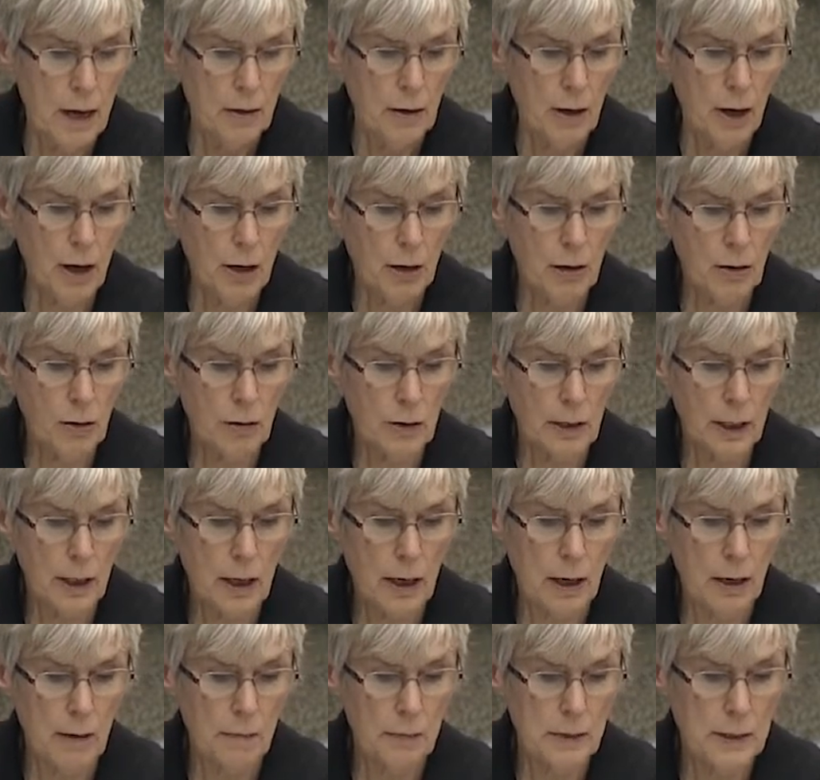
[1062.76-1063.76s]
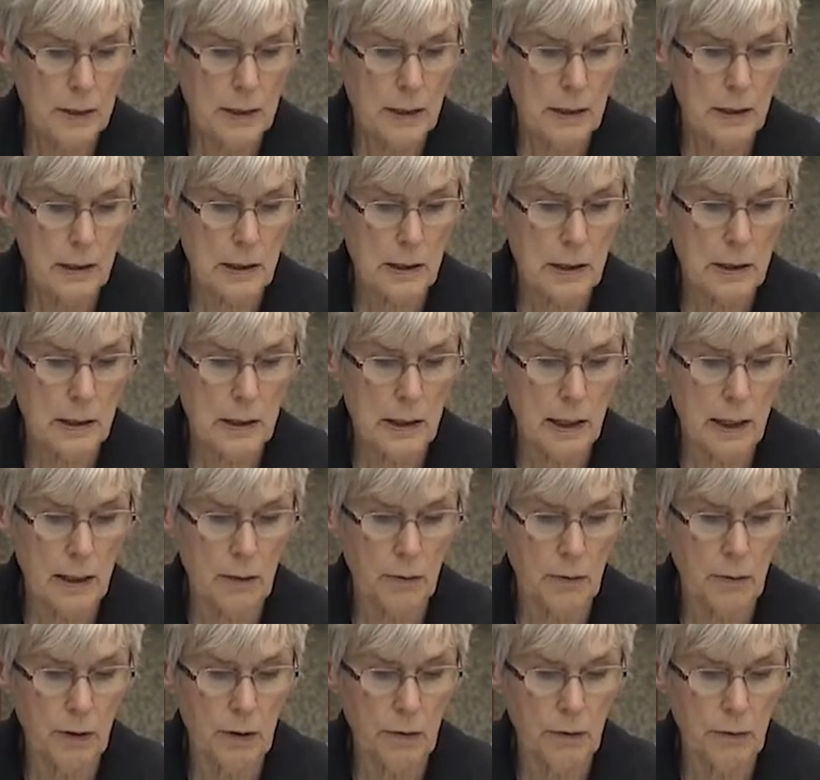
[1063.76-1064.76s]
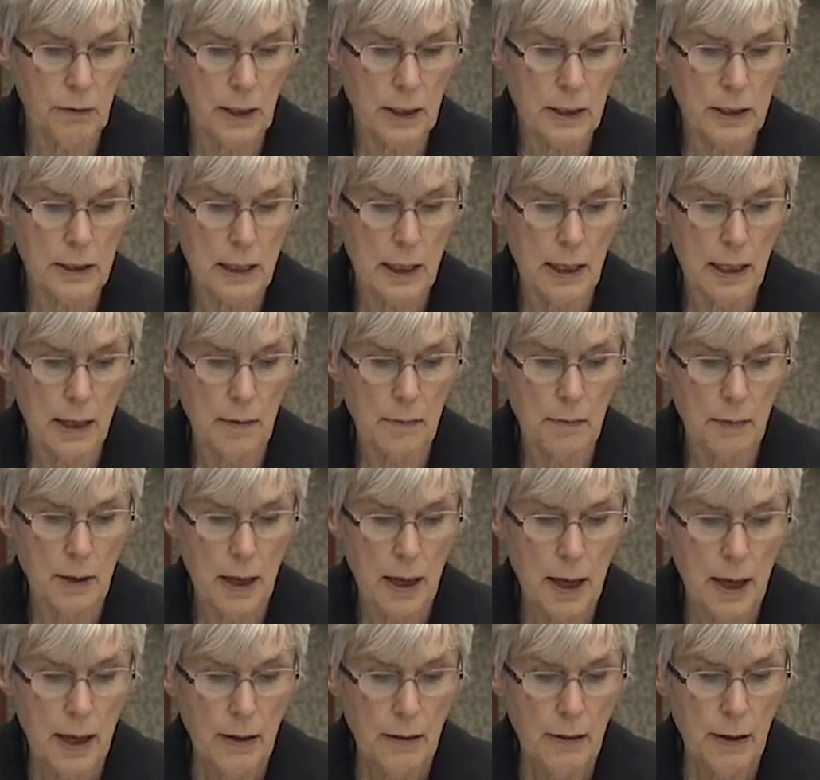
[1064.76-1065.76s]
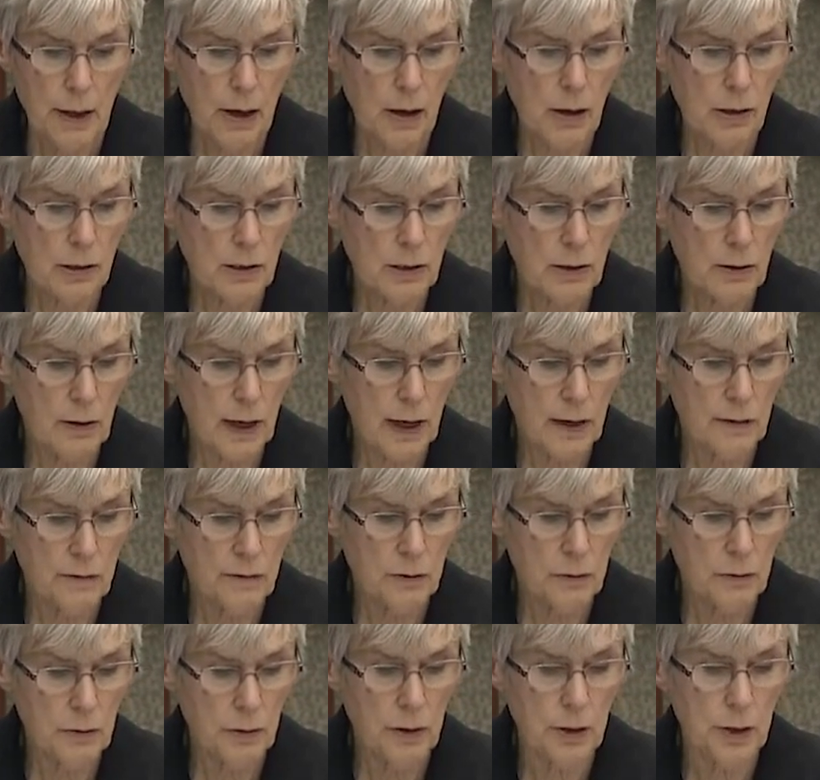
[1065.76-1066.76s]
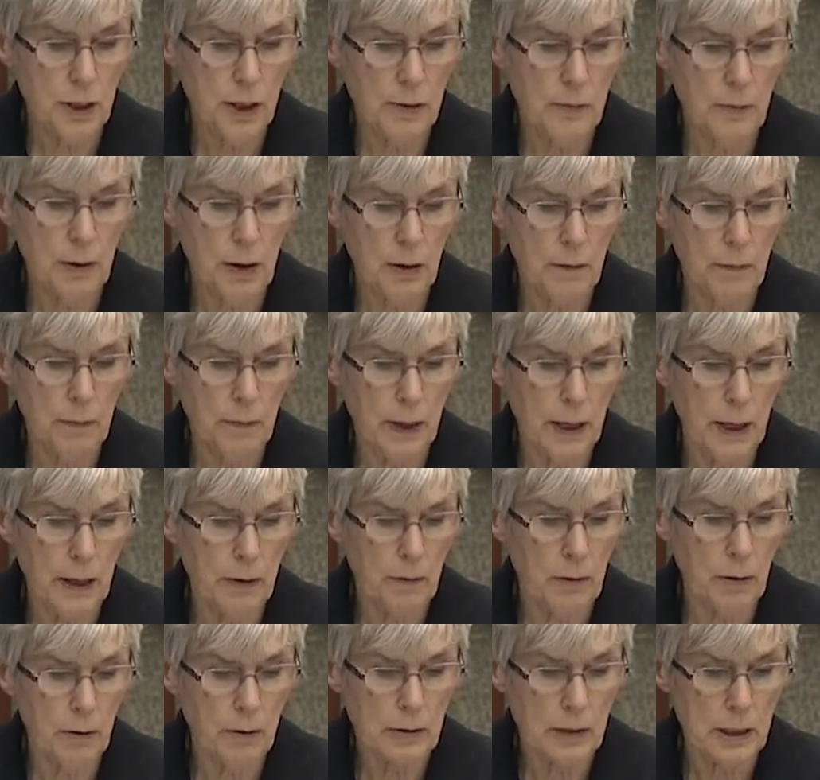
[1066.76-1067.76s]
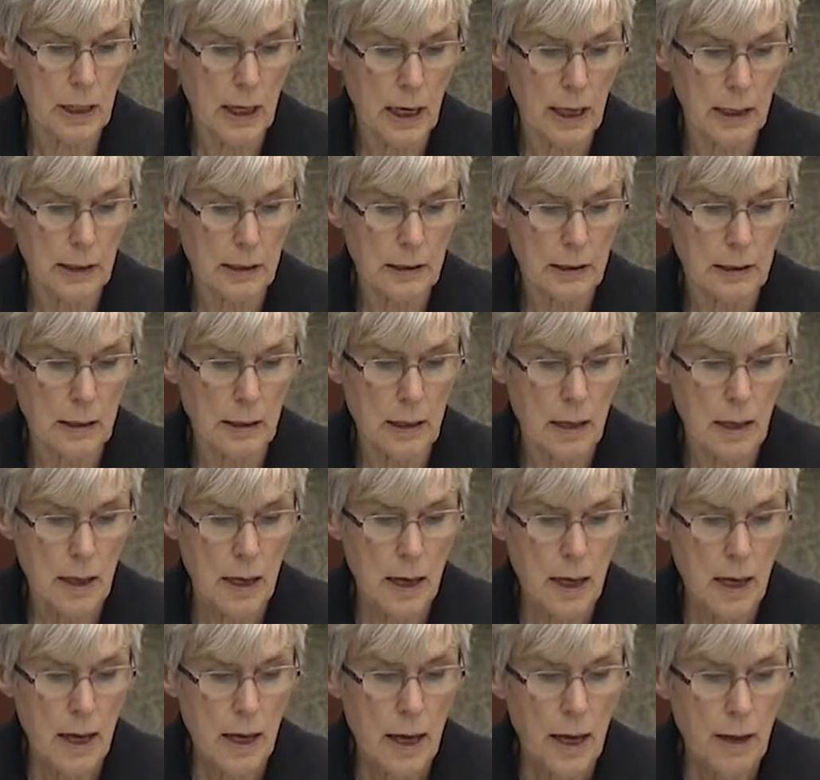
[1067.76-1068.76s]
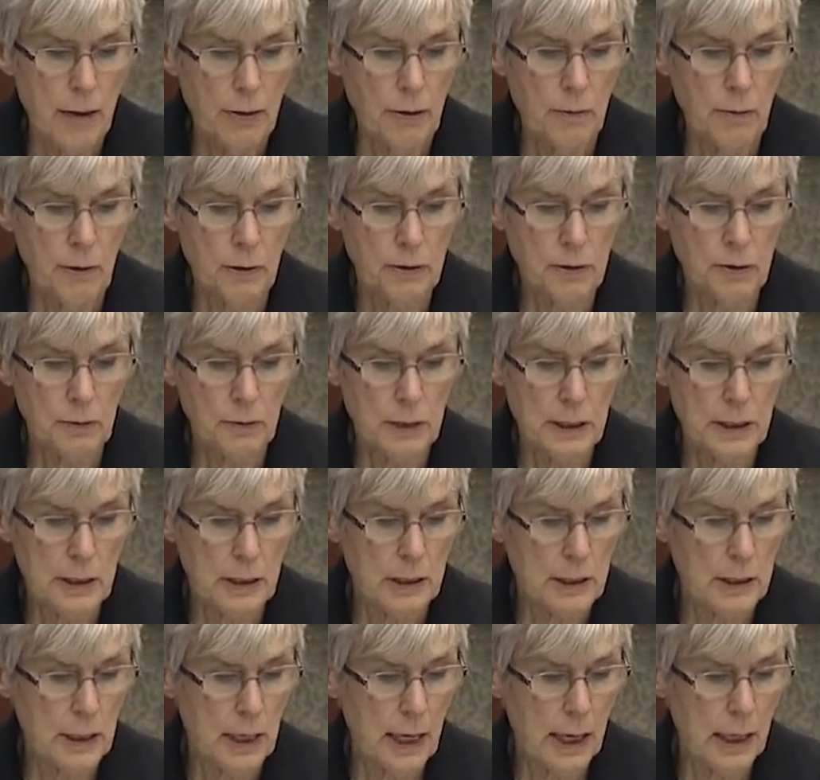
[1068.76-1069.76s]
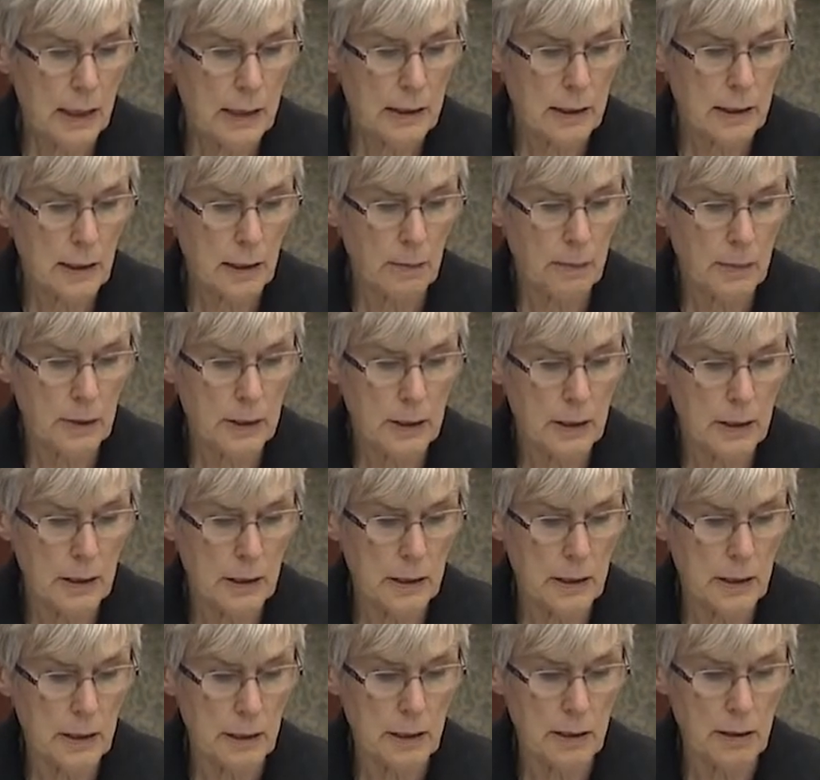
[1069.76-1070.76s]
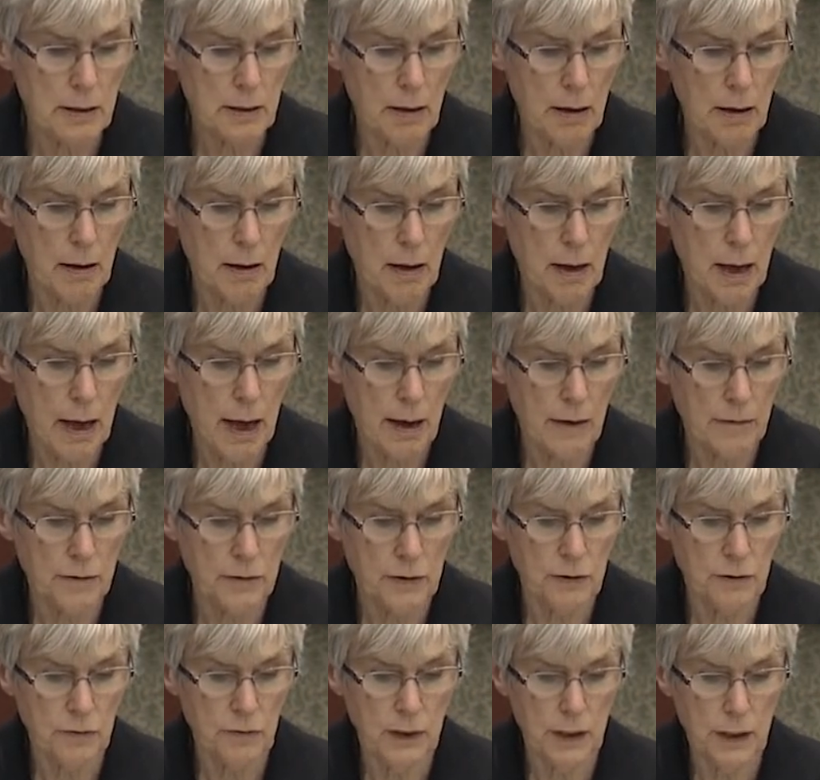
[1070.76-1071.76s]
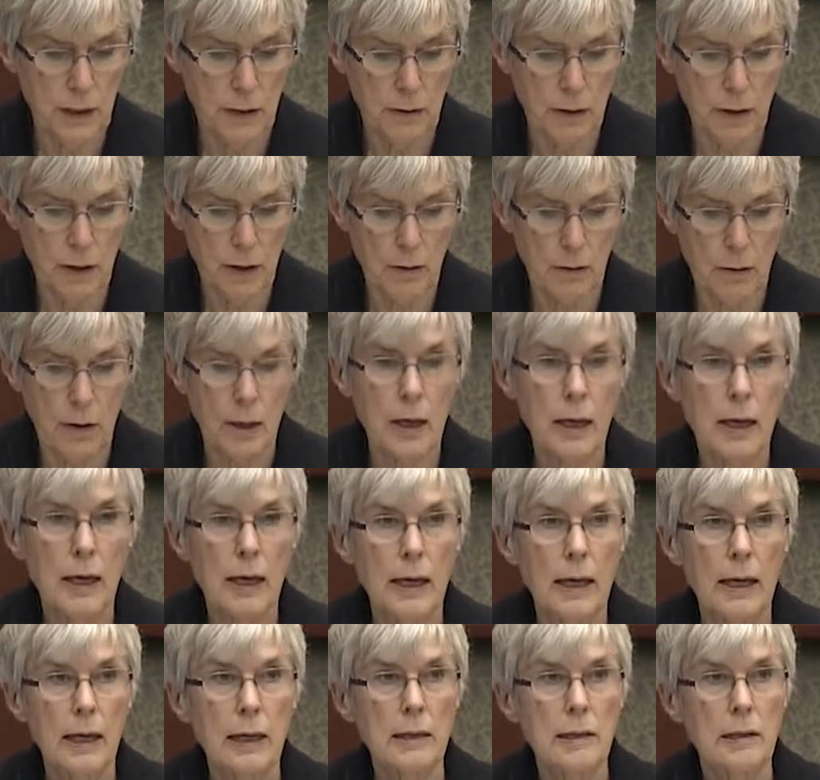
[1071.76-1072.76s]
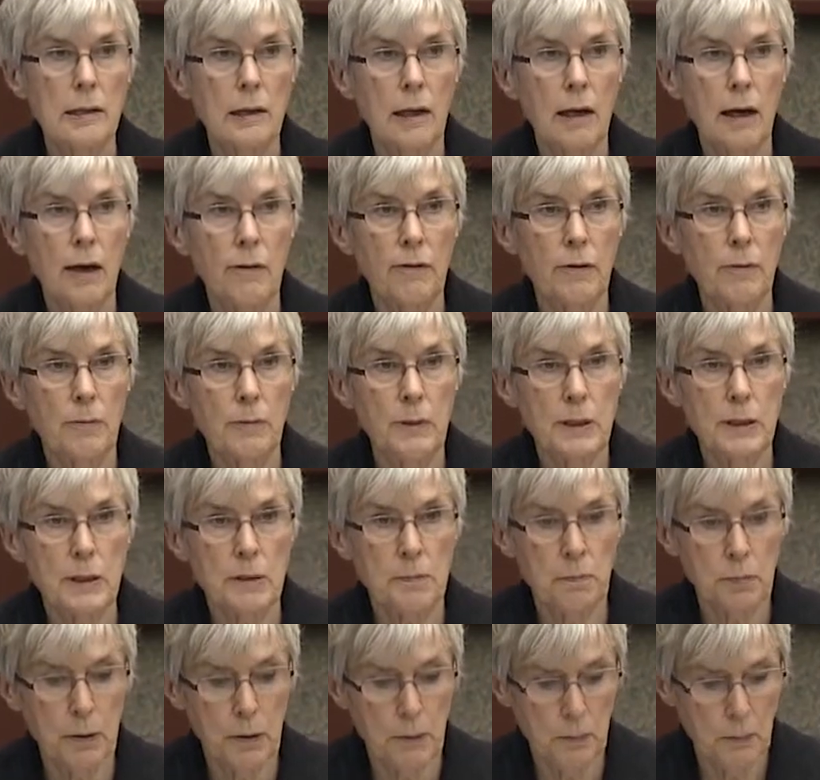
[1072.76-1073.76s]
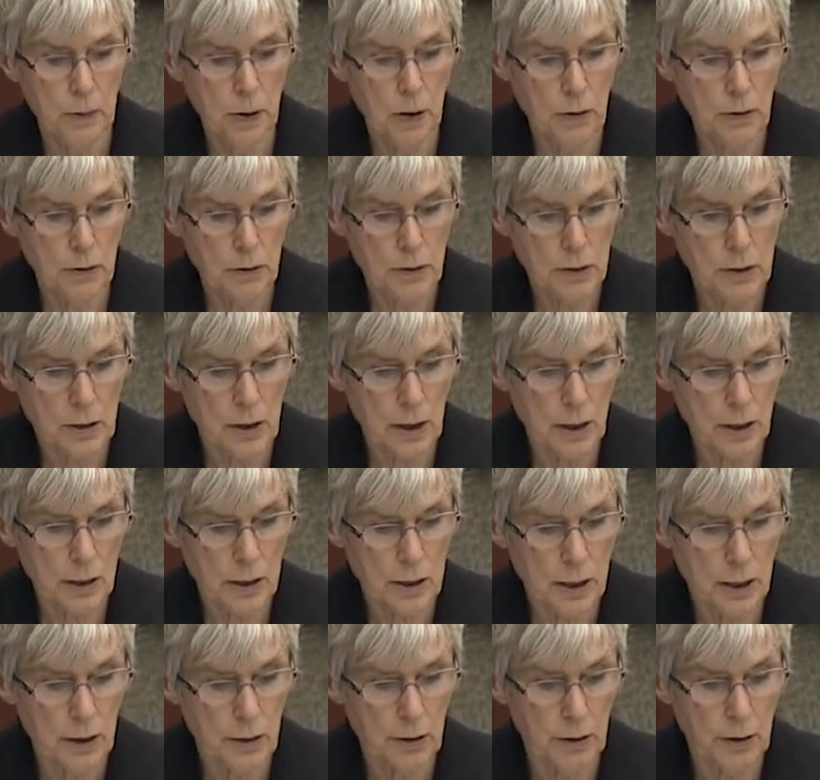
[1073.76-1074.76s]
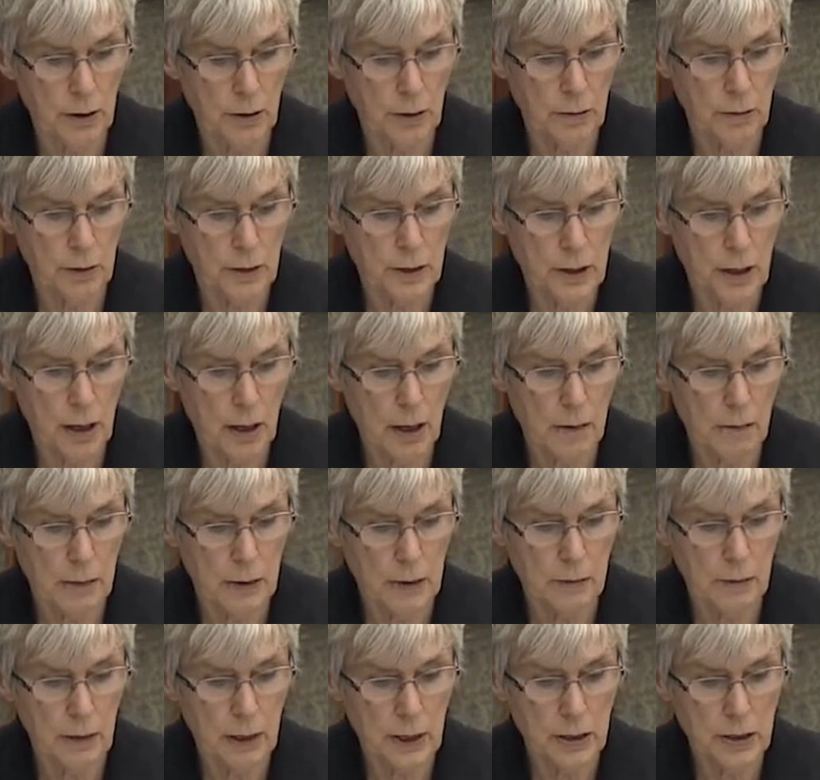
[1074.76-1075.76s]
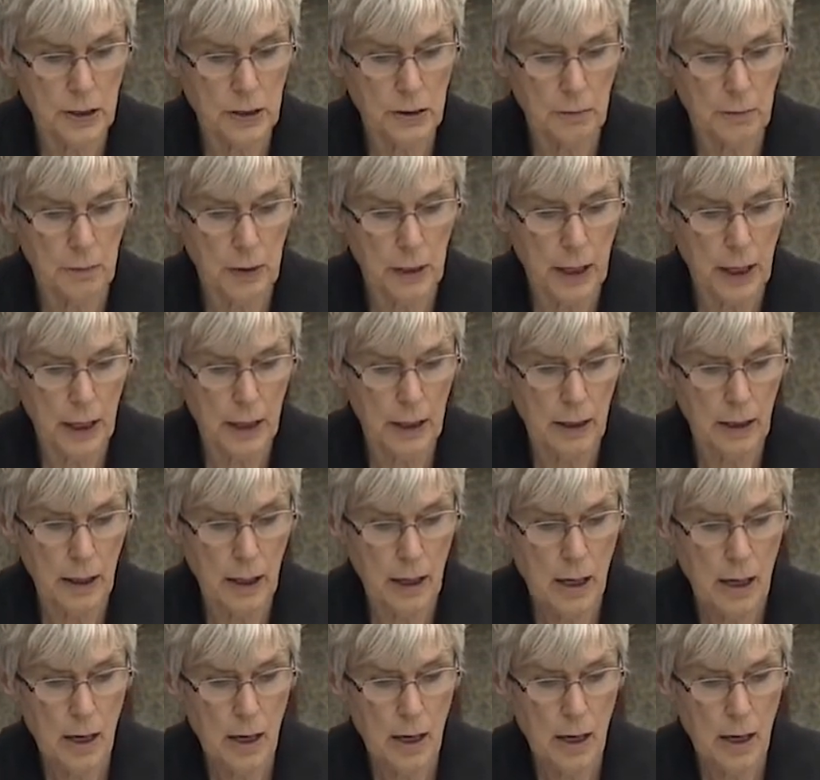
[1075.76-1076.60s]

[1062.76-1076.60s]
Not only are businesses hit with red tape, they also have to worry about payroll tax. The most recent tax that businesses have to figure out is the government's proposed Ontario Retirement Pension Plan,